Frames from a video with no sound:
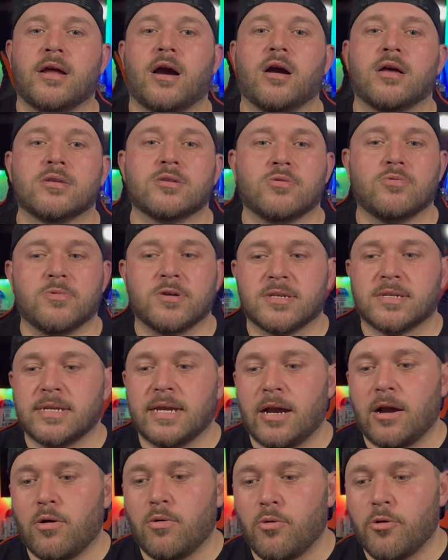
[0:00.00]
Hansel must
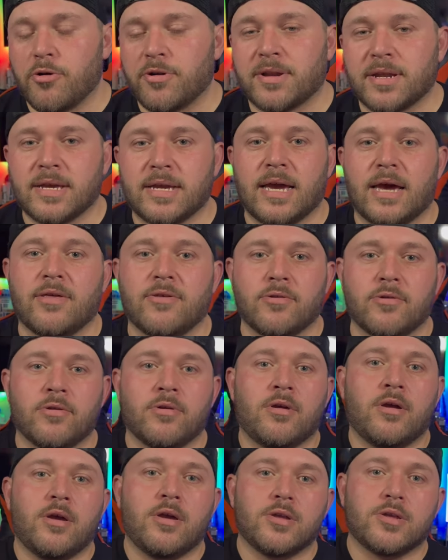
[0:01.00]
now work
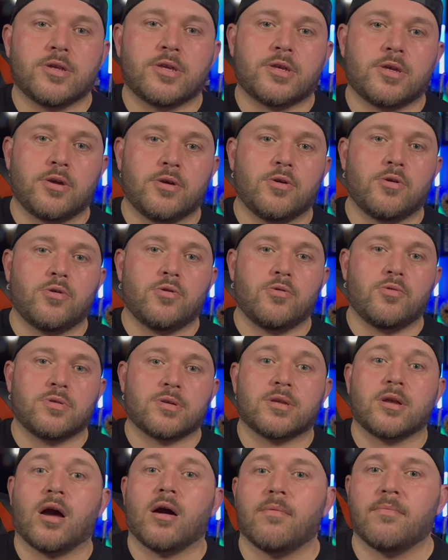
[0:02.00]
together to
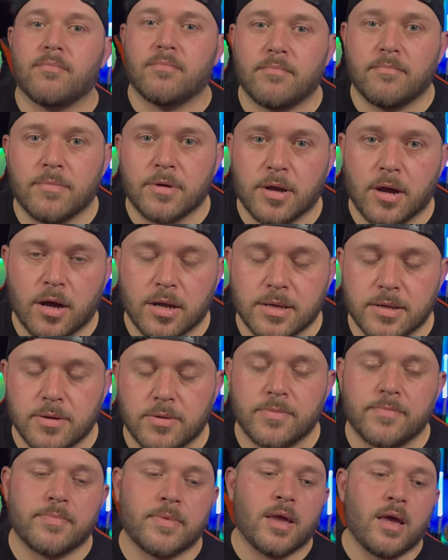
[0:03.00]
stop
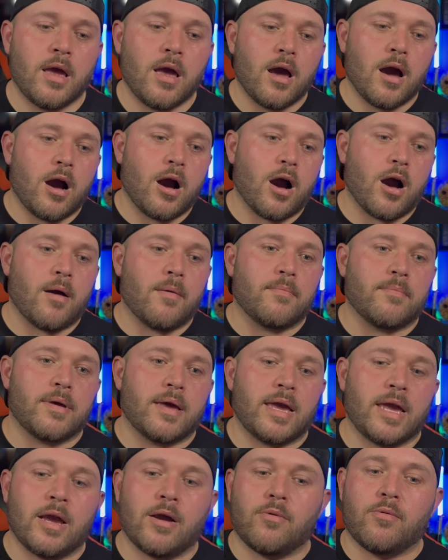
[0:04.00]
Mugatu.
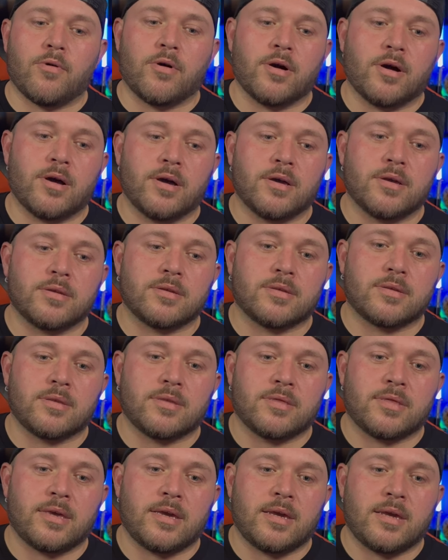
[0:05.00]
It was
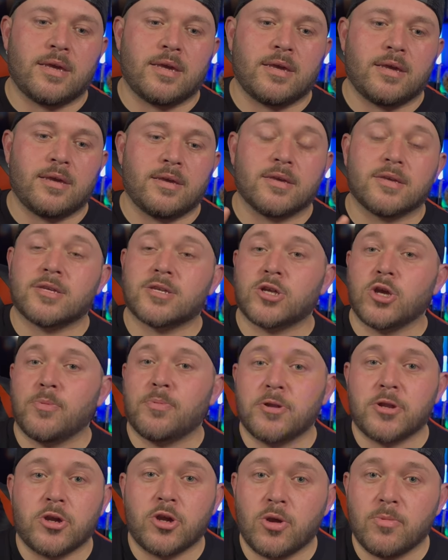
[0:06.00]
the
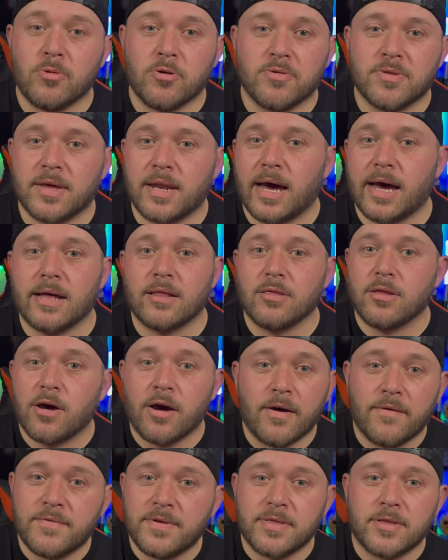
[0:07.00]
stupid humor that I
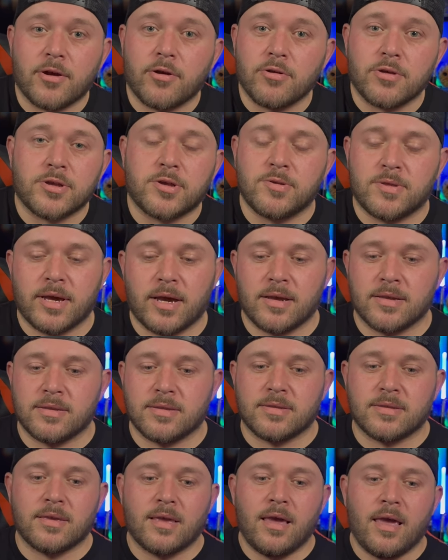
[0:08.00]
loved in the early
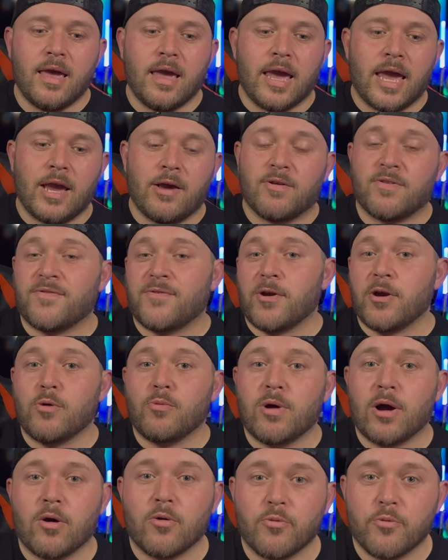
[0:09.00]
2000s. It was very
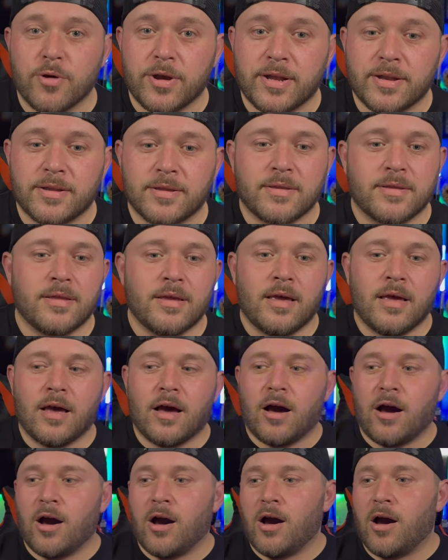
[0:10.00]
well written.
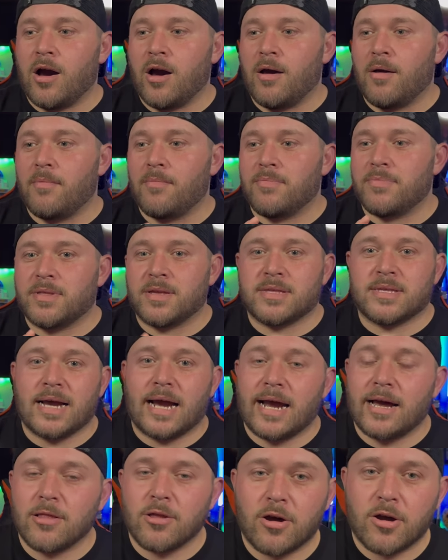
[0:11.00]
The
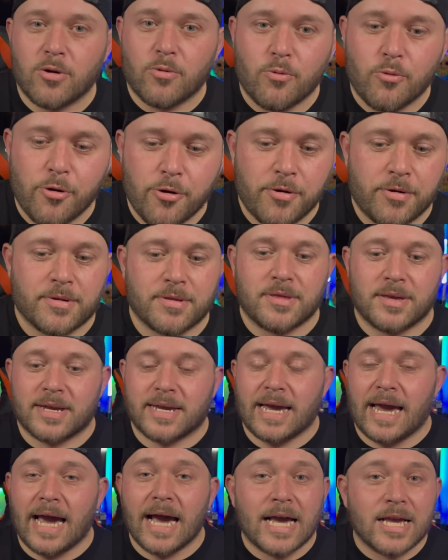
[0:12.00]
dialogue worked. The
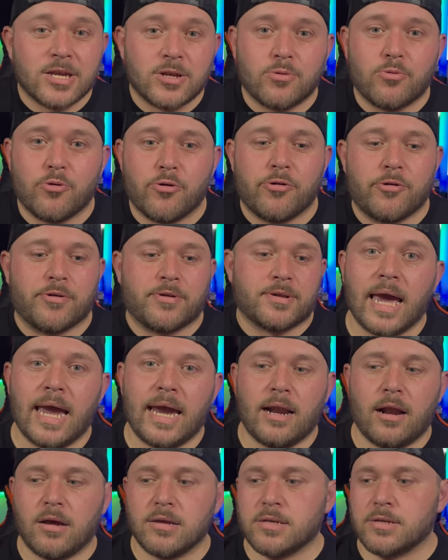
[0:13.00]
cast worked.
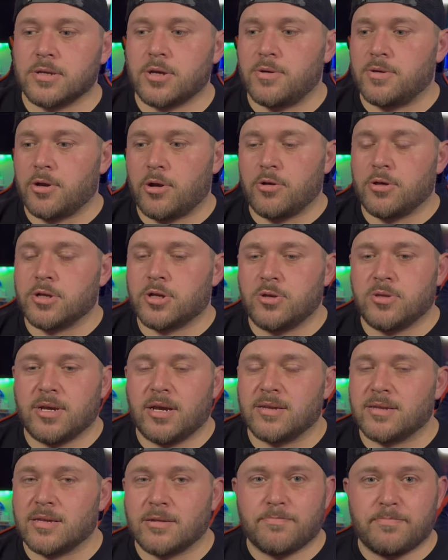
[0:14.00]
And also, too, in the early
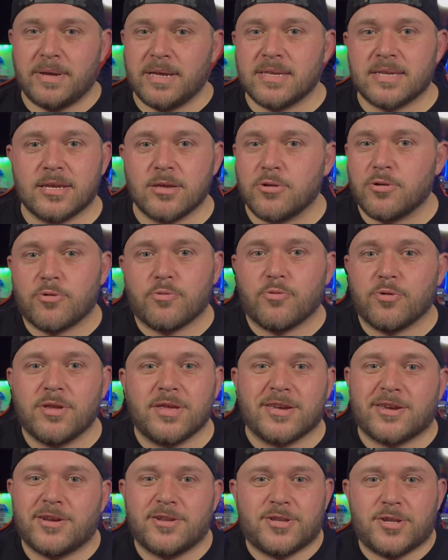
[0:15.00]
2000s, Ben Stiller
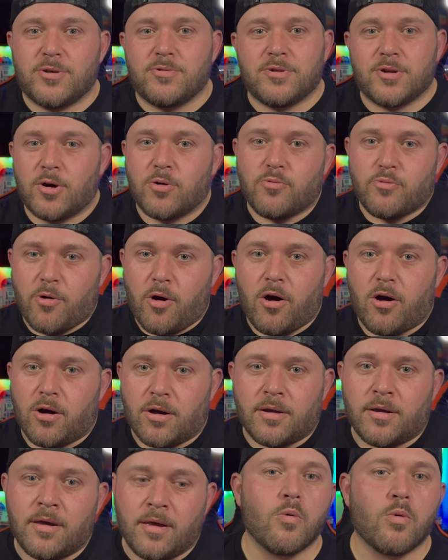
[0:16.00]
really could do no
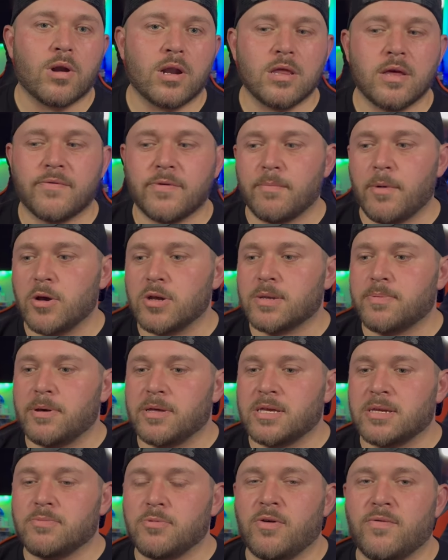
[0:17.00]
wrong. What I love the most
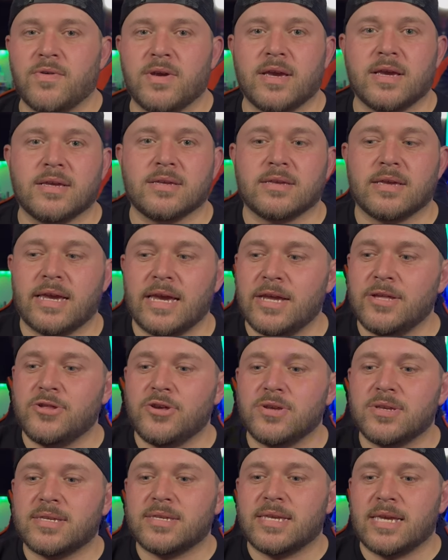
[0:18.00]
about this movie is it
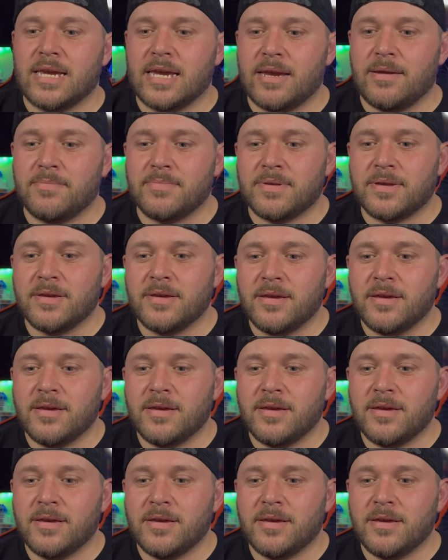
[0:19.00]
just seemed